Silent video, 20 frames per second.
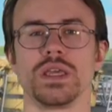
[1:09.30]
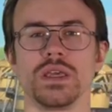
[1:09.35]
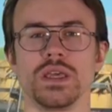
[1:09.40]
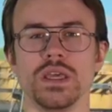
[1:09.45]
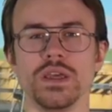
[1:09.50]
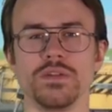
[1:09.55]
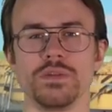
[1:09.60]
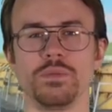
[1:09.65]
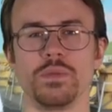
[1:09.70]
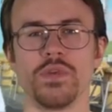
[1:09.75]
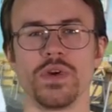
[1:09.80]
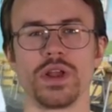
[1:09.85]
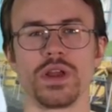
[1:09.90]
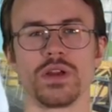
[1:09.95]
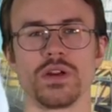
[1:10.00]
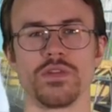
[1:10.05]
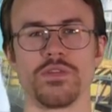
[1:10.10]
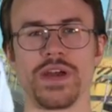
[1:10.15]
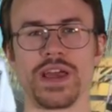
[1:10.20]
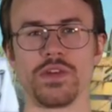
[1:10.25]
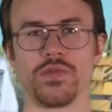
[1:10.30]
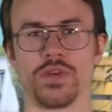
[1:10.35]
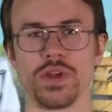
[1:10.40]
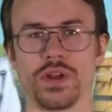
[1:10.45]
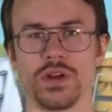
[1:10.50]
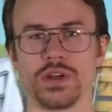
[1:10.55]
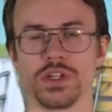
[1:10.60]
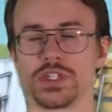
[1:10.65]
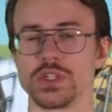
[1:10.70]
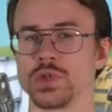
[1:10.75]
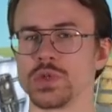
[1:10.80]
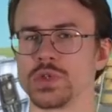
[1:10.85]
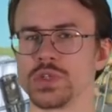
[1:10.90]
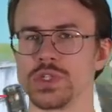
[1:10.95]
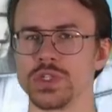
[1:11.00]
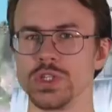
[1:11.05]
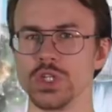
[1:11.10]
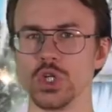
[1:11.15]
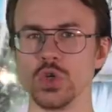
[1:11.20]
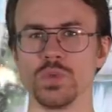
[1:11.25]
Gift bringer Fenrir shows
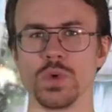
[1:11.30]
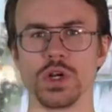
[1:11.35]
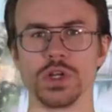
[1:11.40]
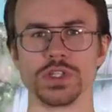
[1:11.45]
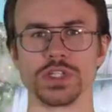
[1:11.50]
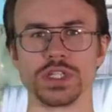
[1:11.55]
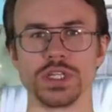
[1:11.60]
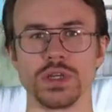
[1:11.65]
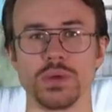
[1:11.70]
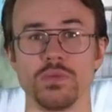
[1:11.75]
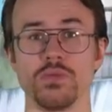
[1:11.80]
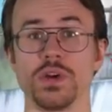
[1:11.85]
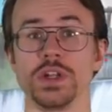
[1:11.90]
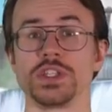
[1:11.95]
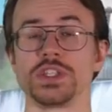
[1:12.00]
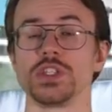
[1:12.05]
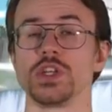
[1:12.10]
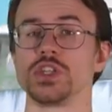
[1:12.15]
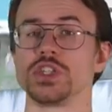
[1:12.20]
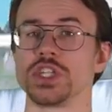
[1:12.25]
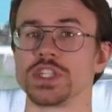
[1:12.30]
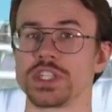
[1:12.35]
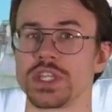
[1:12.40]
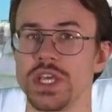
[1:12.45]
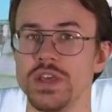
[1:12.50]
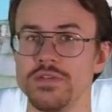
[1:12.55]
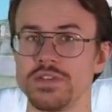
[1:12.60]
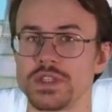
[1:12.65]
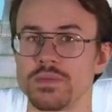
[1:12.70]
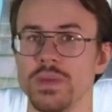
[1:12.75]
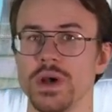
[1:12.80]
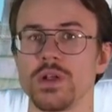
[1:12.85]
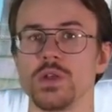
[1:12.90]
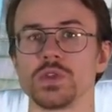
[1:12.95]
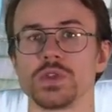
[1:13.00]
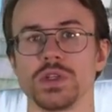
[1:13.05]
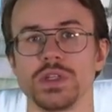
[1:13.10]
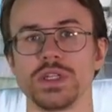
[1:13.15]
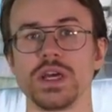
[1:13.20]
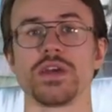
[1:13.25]
no mercy, brings not just gifts but
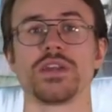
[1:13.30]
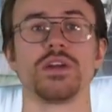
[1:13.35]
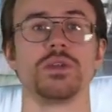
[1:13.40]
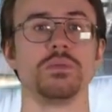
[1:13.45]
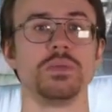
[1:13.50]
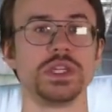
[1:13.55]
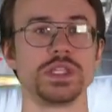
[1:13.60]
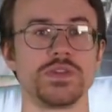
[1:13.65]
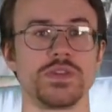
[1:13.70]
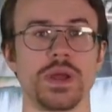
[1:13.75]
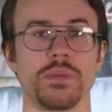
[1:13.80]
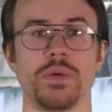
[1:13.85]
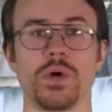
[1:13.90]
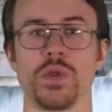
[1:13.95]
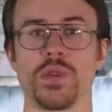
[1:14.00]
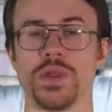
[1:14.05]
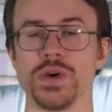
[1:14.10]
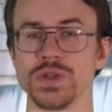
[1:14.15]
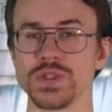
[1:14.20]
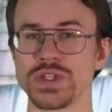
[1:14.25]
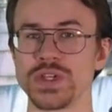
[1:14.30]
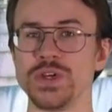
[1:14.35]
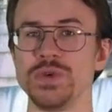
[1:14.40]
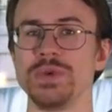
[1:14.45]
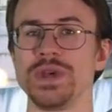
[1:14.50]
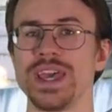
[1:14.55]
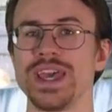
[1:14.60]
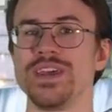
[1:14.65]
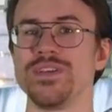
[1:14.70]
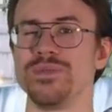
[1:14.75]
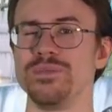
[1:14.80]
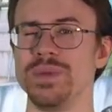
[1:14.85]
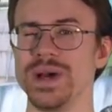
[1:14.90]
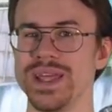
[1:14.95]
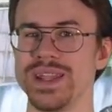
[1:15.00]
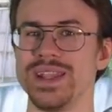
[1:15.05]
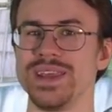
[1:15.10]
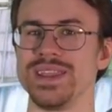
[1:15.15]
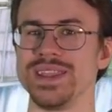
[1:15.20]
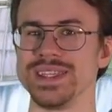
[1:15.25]
also death and misery upon those who behave
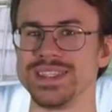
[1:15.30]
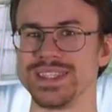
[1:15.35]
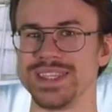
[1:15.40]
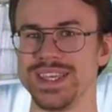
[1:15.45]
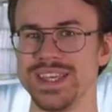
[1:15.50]
badly this